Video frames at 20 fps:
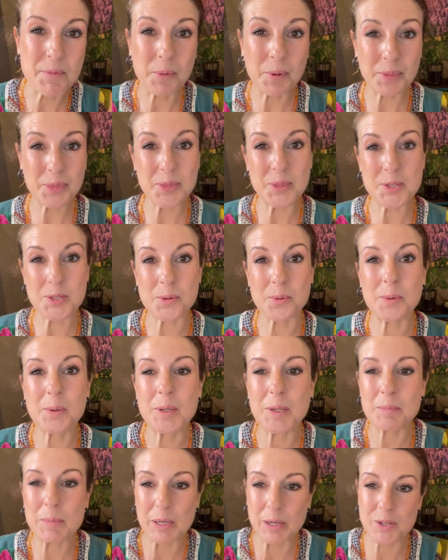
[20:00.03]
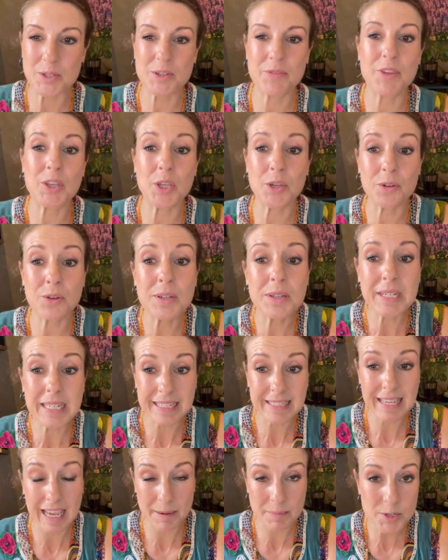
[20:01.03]
with this oil because of the
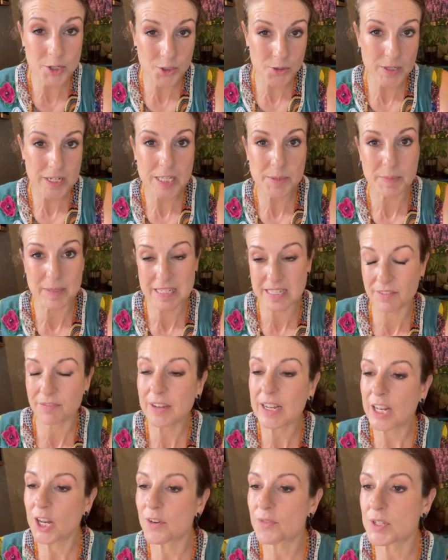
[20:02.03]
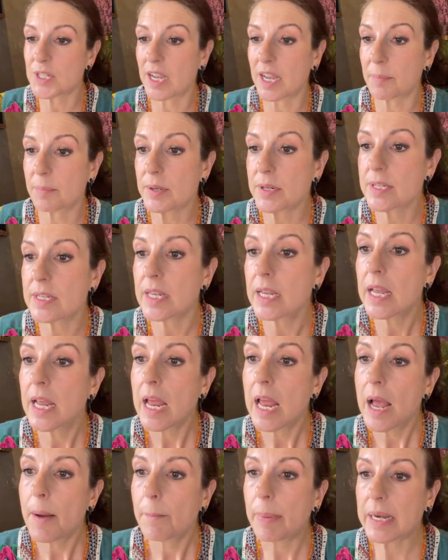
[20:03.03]
unique chemistry specifically of Cyprus.
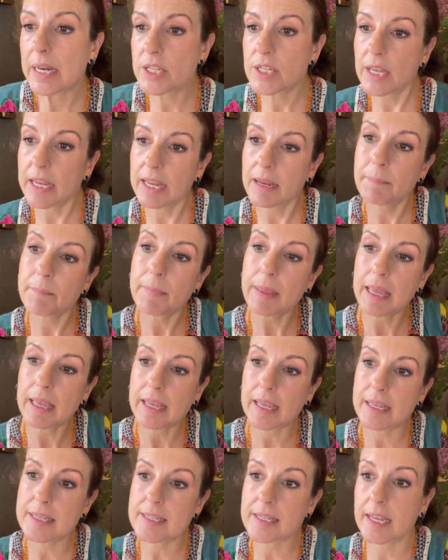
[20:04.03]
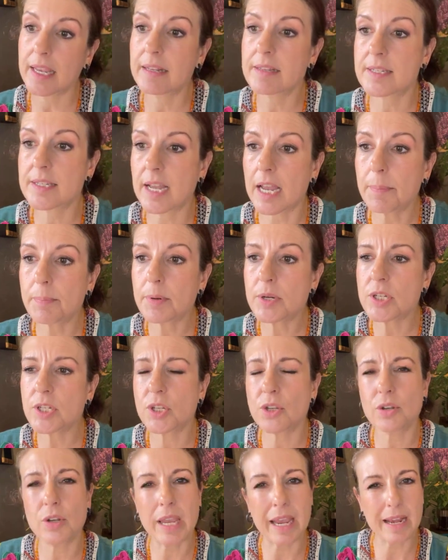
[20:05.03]
But it's in
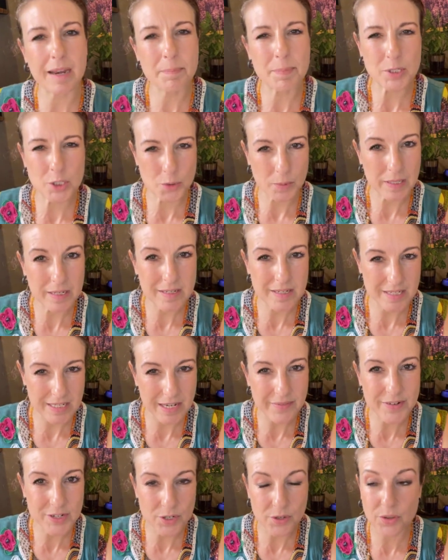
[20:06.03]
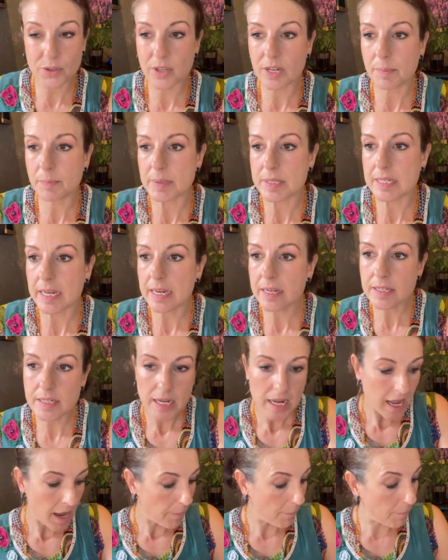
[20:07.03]
Cyprus, you get it between 7 to 30%.
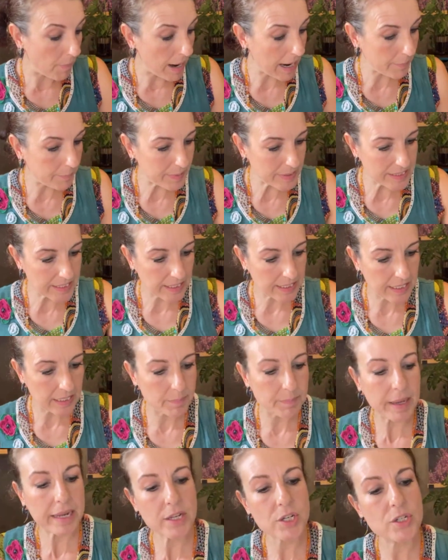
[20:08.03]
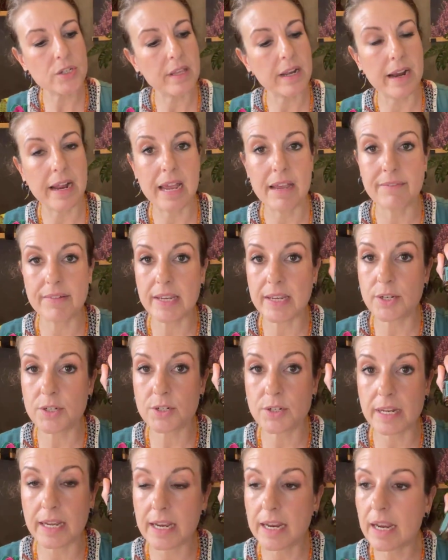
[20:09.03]
My particular batch that I have here
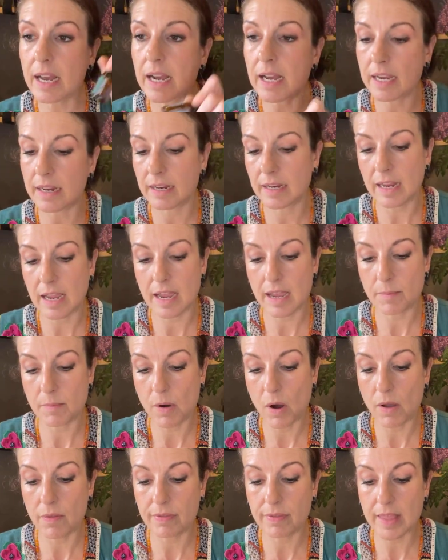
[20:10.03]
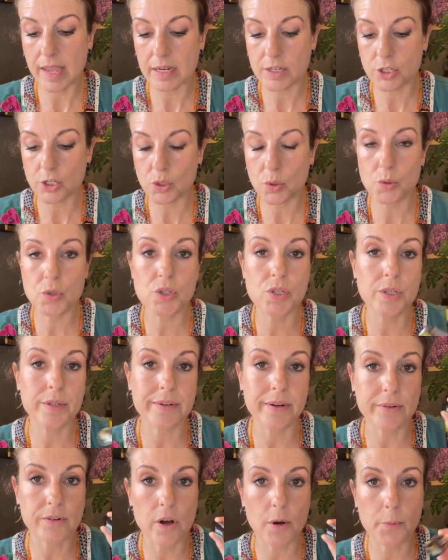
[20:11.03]
today, I am on that
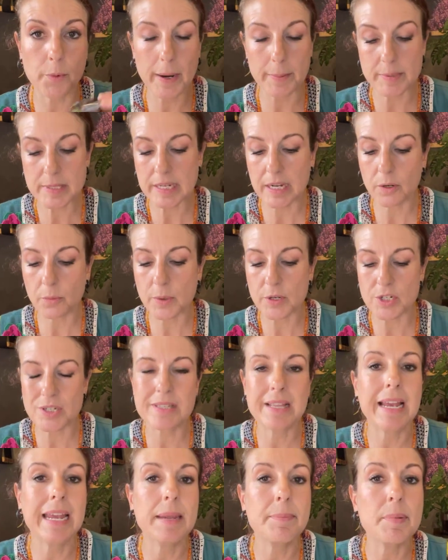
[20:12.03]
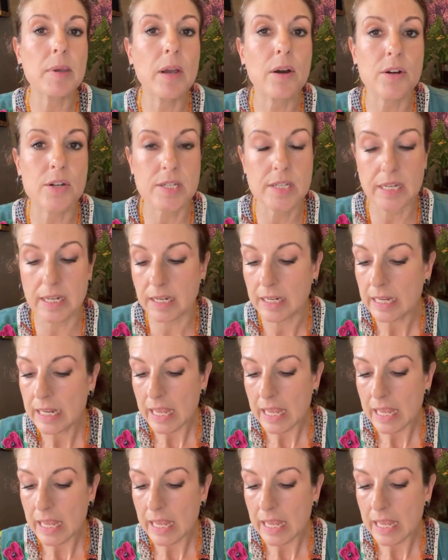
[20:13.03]
source2u.com website, which is the APRC